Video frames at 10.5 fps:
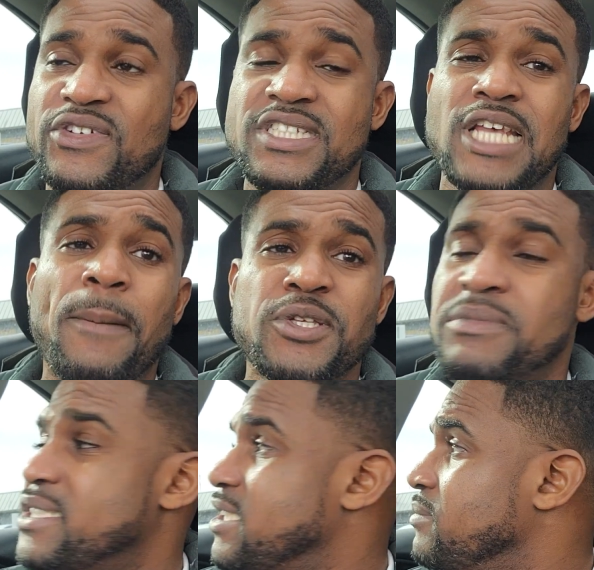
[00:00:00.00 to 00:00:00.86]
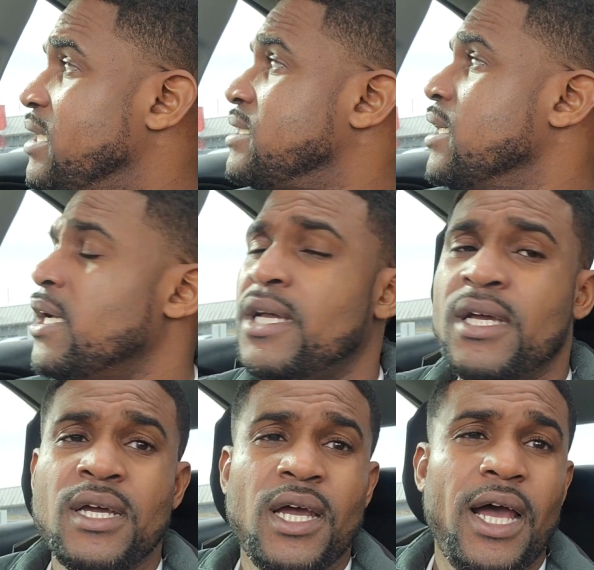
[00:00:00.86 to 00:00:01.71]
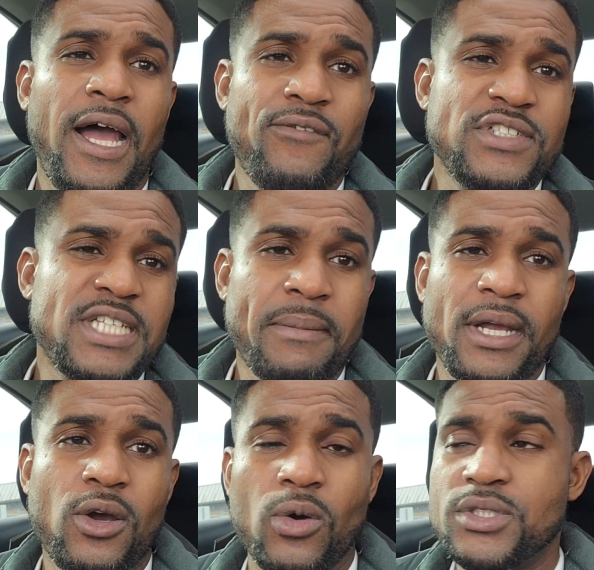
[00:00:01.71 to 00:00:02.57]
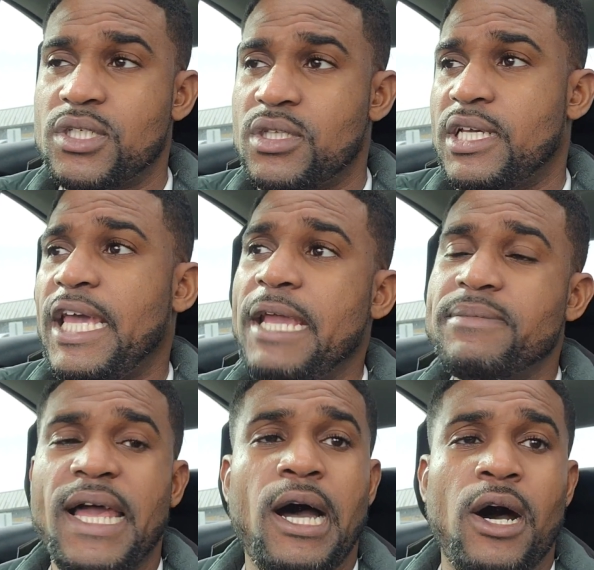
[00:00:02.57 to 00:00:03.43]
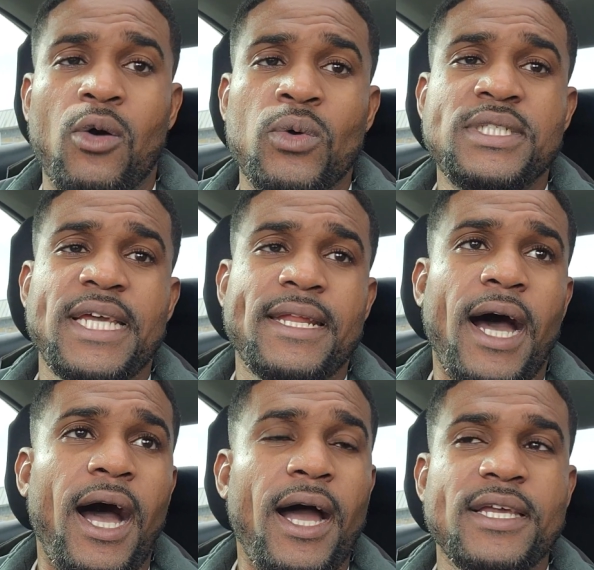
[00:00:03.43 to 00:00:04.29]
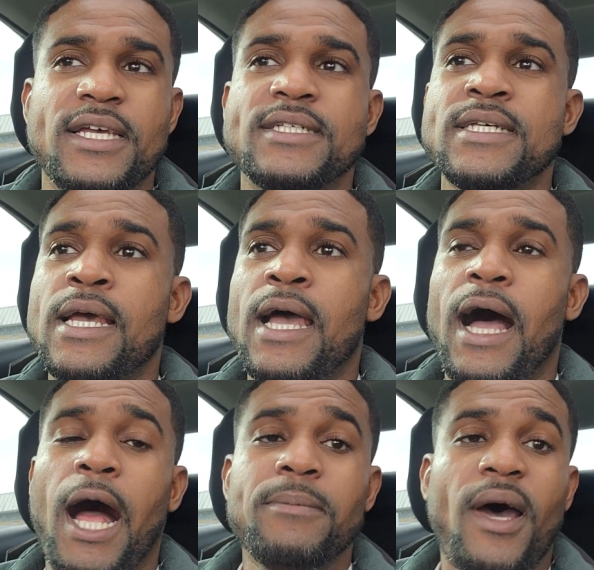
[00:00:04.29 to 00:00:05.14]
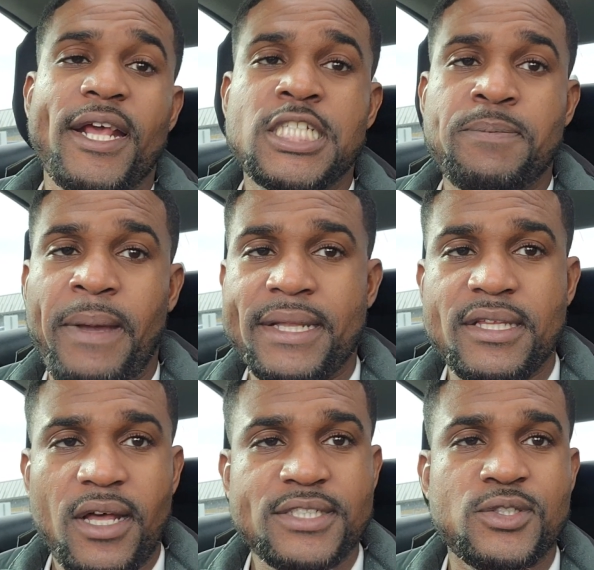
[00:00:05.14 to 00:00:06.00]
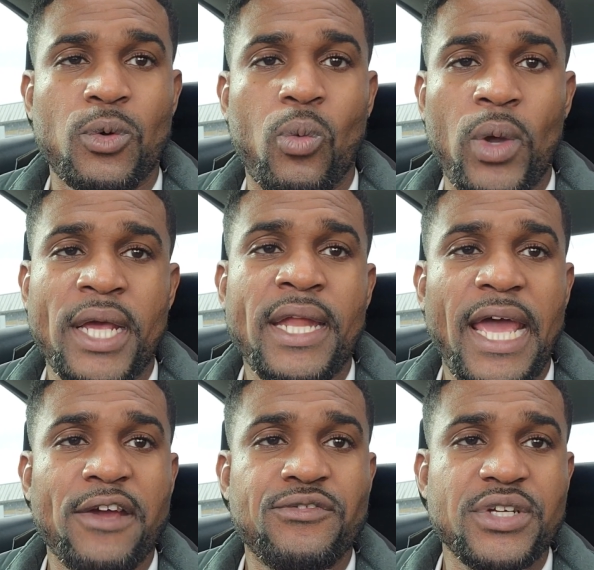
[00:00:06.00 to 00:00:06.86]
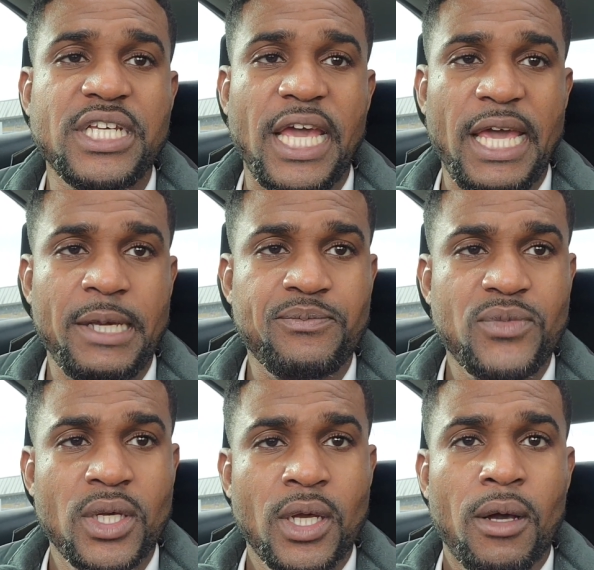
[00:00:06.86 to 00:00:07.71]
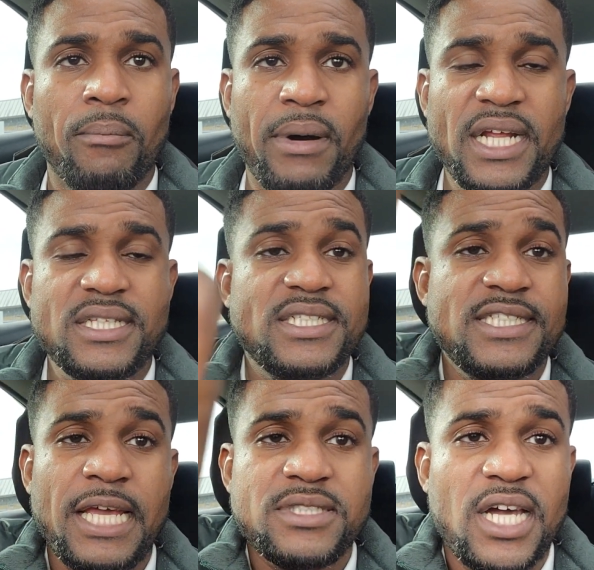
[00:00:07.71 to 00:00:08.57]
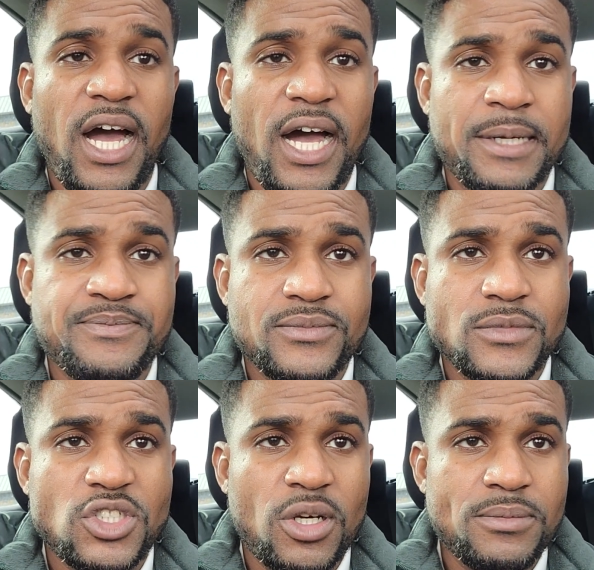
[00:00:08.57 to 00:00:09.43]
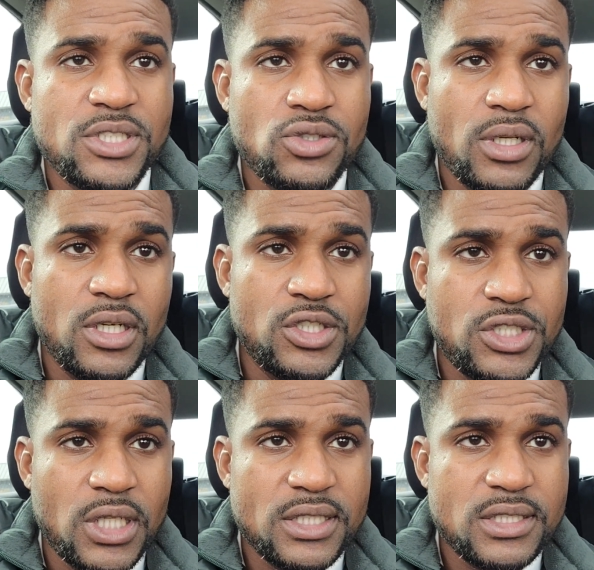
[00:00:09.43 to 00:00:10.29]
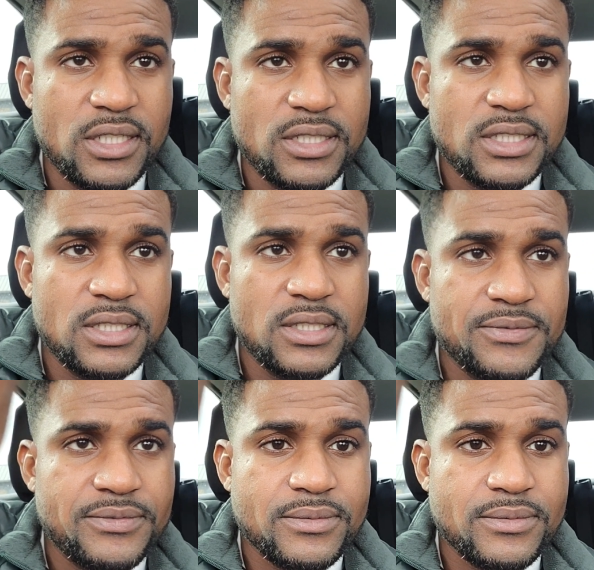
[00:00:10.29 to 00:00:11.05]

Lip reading: Versus optimism is, every time I go into the game now with Ten Hag, is I'm not expecting us to win every game, but at the same time, so I'm just trying to adjust this.